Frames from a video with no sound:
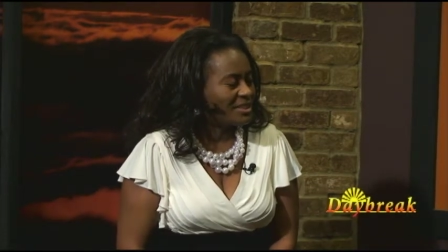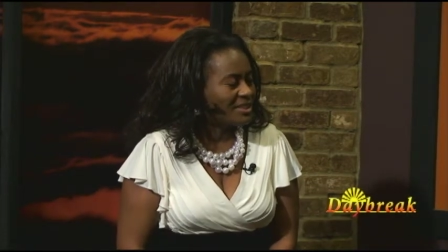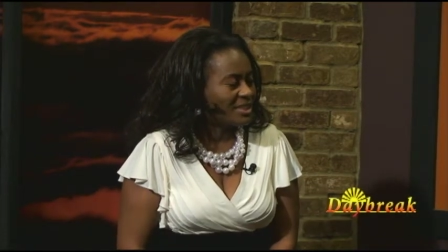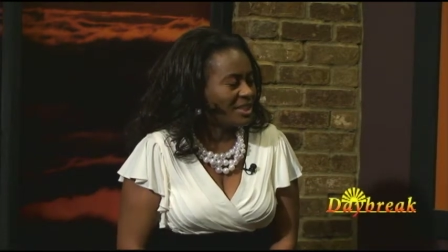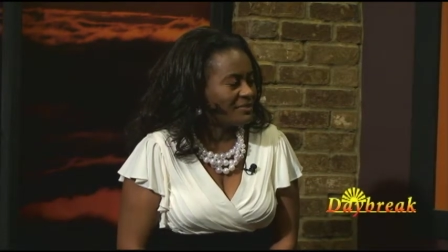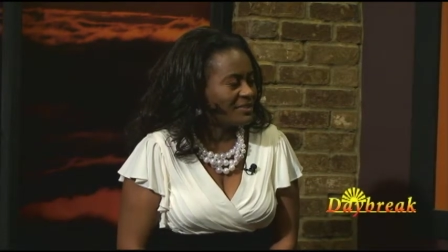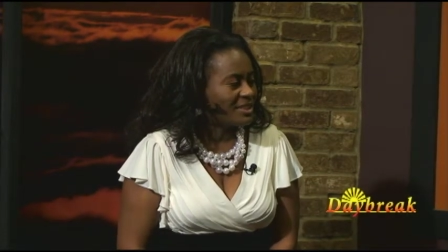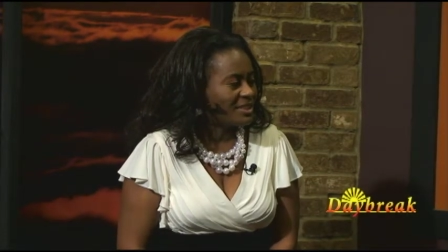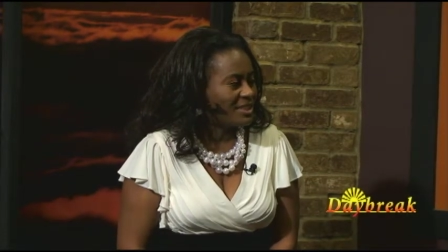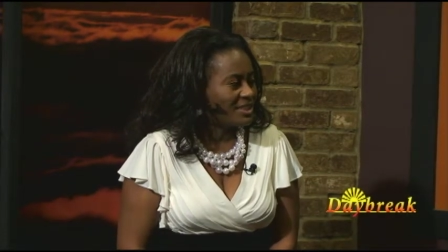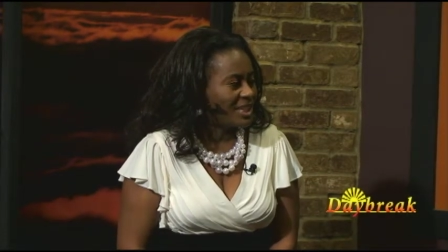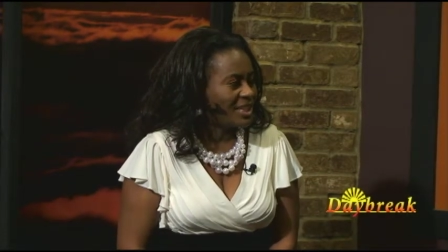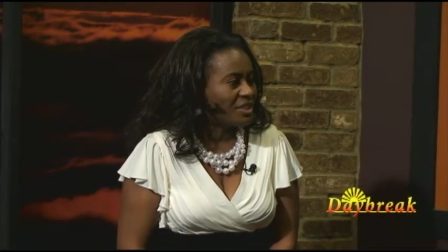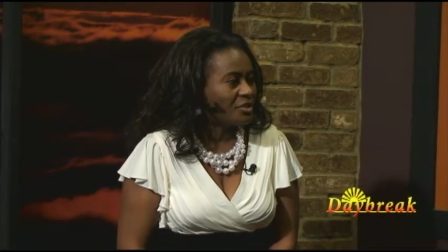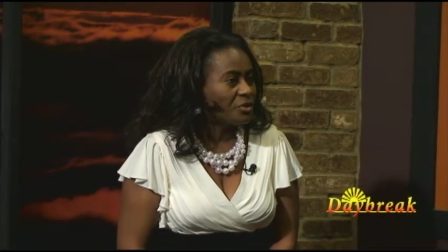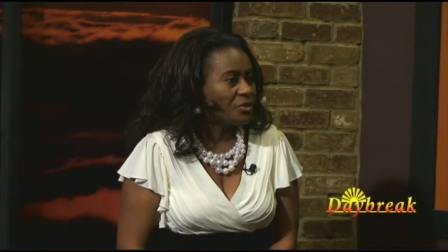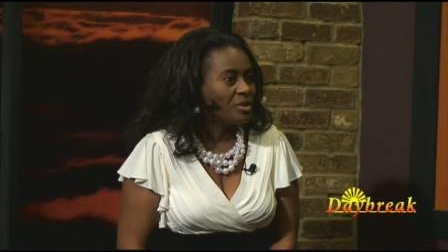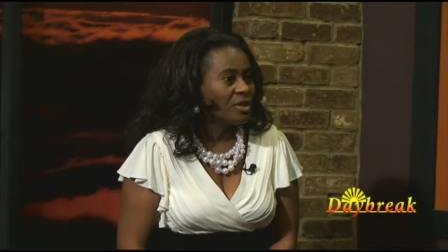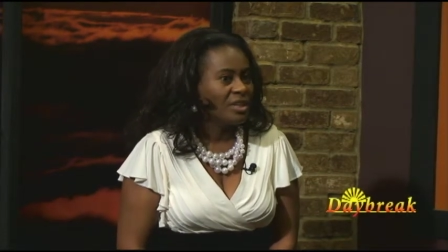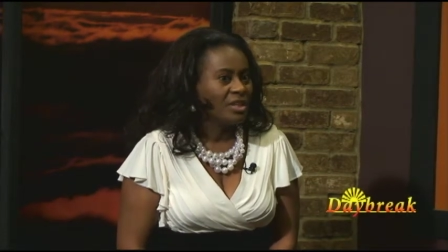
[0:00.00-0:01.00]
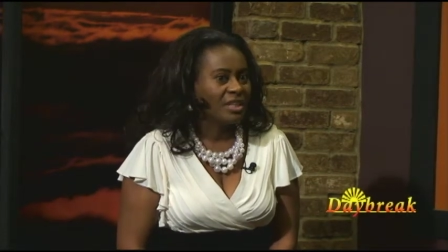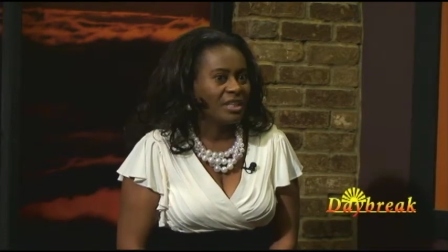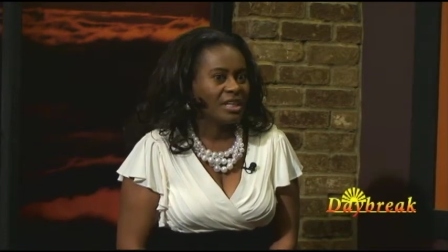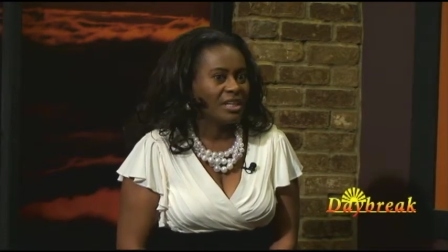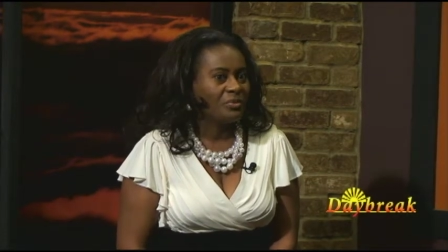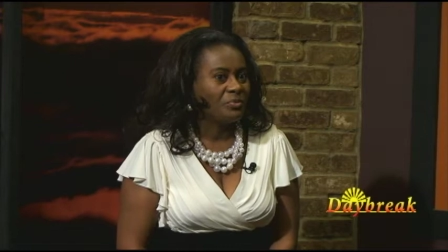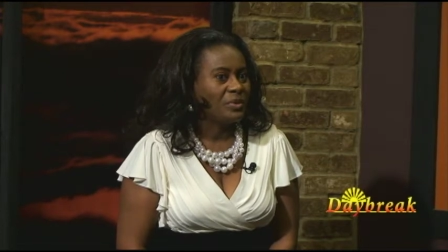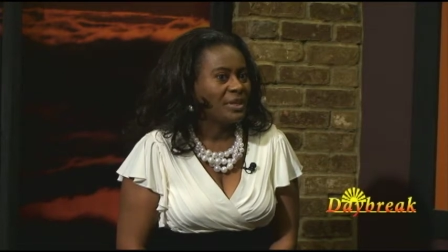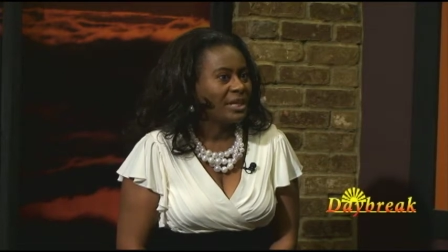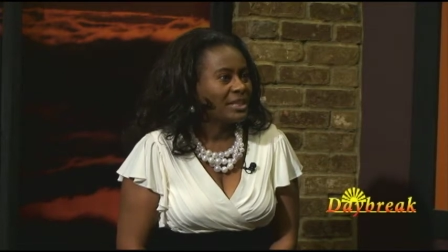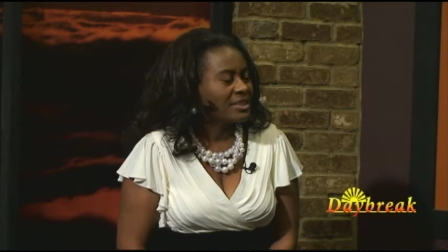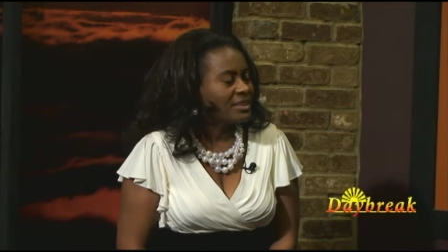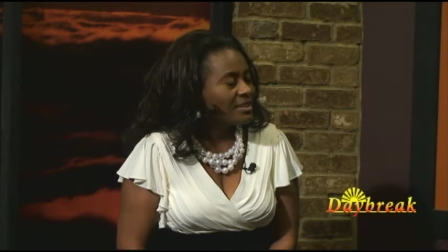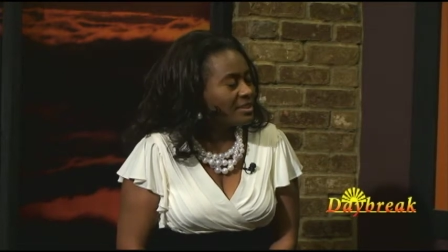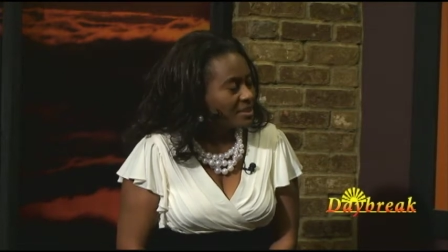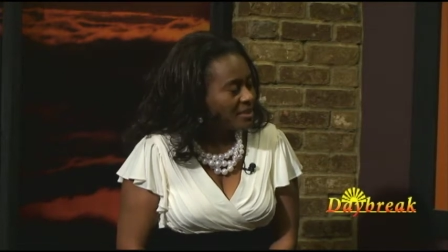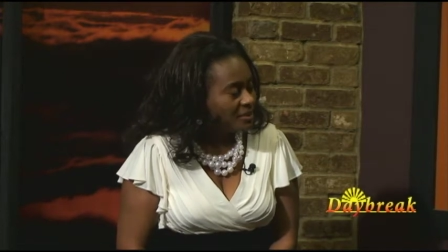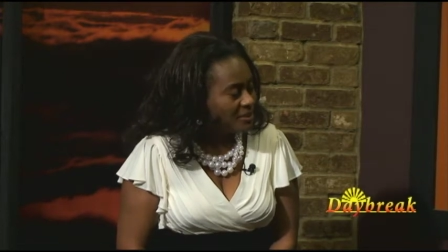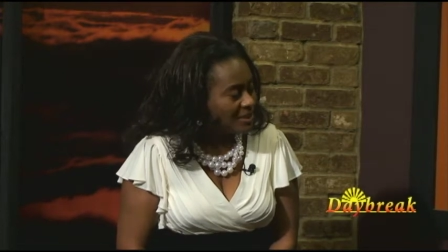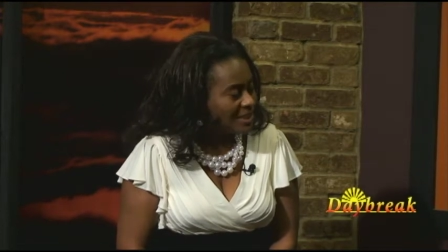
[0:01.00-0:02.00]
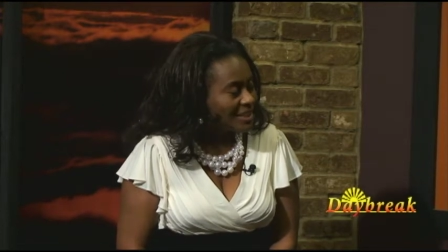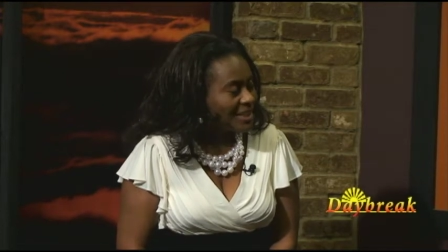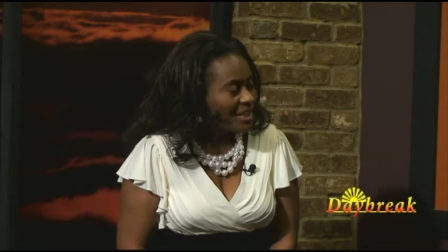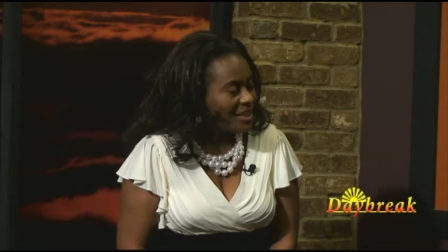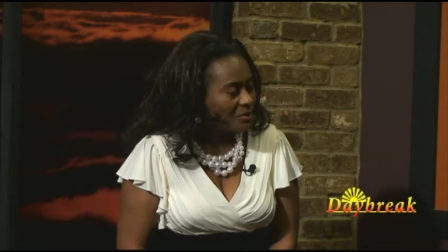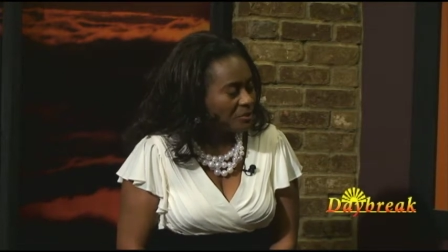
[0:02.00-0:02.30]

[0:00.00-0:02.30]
Davis Theater, and we actually sold that out